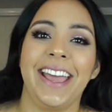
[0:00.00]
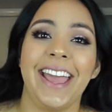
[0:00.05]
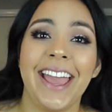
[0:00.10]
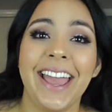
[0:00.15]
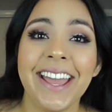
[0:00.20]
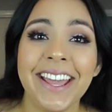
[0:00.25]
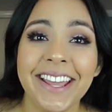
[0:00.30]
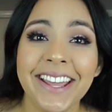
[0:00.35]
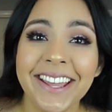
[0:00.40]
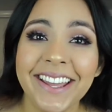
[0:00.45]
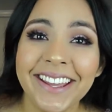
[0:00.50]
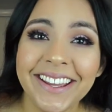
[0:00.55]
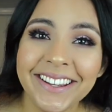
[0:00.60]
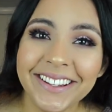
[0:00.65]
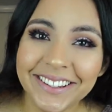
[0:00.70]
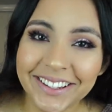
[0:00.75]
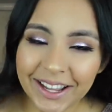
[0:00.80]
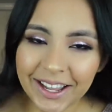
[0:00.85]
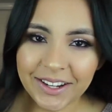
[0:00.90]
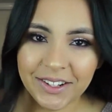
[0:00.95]

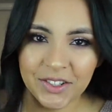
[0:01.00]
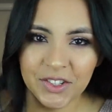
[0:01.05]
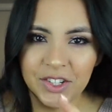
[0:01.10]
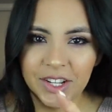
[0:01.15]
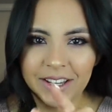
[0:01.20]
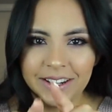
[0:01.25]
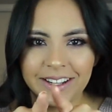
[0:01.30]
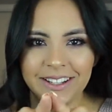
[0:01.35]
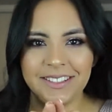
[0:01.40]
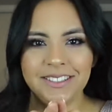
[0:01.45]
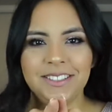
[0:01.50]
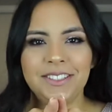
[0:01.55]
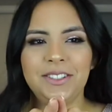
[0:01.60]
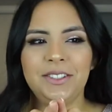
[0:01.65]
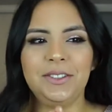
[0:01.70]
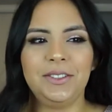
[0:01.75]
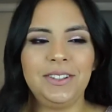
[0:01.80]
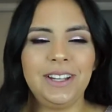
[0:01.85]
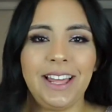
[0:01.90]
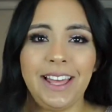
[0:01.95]
Hey, and shout out
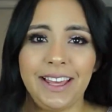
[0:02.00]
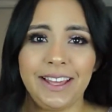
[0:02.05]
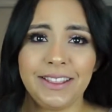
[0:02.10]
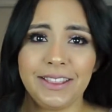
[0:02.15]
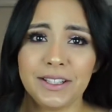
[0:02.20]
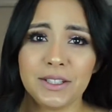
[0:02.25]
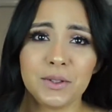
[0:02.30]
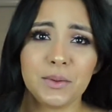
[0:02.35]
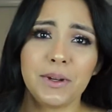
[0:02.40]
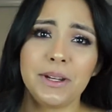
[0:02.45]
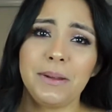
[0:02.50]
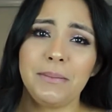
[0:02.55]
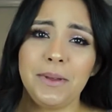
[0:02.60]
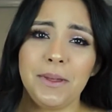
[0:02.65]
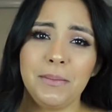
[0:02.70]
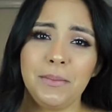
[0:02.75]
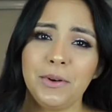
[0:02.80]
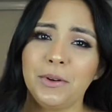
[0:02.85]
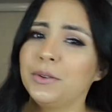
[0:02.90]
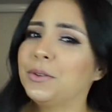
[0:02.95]
to like the 20
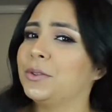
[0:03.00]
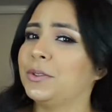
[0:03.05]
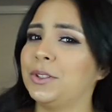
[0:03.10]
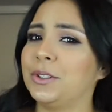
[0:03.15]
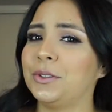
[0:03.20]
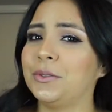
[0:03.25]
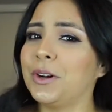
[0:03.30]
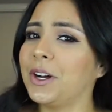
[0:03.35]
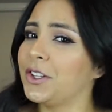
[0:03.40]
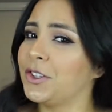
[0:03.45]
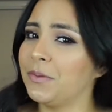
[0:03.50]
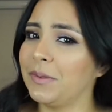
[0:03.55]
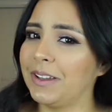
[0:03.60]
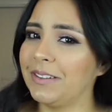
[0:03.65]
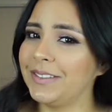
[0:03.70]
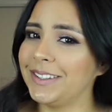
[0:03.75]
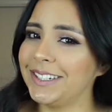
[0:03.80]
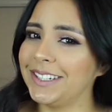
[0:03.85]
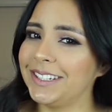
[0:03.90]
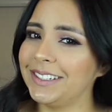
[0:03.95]
people who do watch my
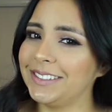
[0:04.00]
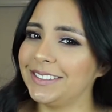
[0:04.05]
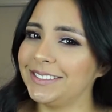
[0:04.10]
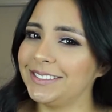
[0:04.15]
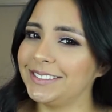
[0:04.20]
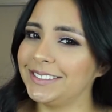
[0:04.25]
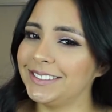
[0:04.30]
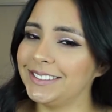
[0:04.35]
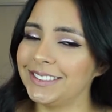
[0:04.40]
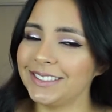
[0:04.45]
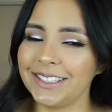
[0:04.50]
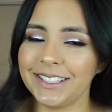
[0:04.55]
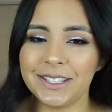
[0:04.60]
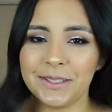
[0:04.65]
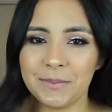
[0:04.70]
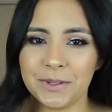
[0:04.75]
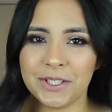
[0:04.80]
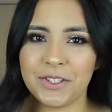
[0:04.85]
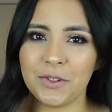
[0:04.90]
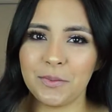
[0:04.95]
videos.
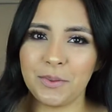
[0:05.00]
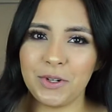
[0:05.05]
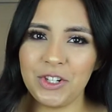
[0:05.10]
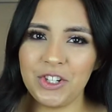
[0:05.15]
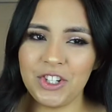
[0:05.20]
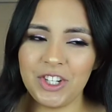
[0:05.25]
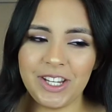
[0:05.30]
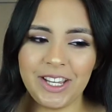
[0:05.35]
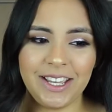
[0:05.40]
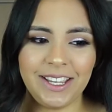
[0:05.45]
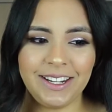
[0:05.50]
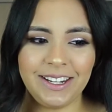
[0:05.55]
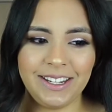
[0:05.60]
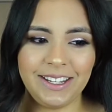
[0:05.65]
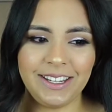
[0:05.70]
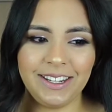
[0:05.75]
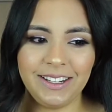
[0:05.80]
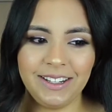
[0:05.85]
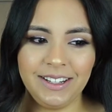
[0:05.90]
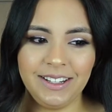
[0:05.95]
It's much
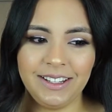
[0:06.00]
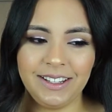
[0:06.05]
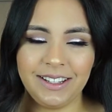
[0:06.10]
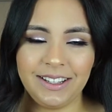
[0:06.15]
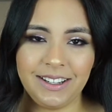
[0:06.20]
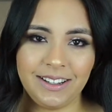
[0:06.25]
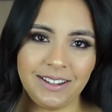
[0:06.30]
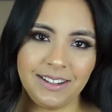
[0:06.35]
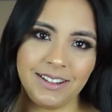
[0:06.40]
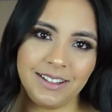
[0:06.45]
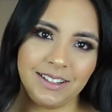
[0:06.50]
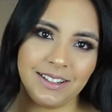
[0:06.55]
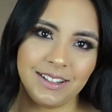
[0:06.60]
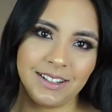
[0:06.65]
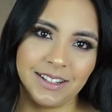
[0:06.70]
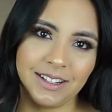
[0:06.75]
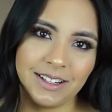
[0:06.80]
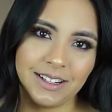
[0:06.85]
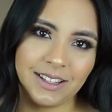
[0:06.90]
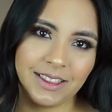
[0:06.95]
appreciated.
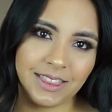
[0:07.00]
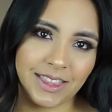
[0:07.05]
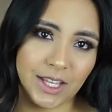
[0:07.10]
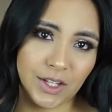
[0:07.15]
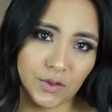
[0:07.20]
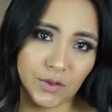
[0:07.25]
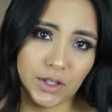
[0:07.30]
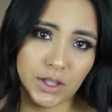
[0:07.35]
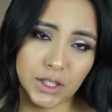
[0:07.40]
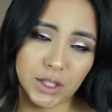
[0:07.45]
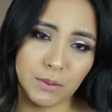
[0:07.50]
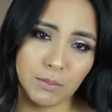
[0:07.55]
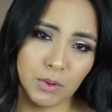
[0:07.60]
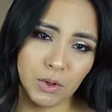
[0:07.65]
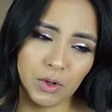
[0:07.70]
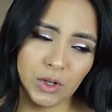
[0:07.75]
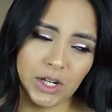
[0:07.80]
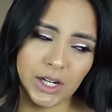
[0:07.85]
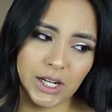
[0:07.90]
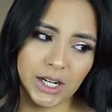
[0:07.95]
Thanks for the
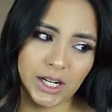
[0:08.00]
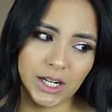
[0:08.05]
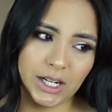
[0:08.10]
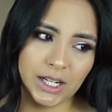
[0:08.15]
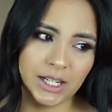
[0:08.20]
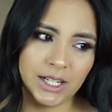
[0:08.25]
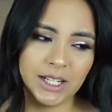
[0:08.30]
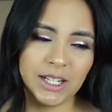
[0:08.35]
support.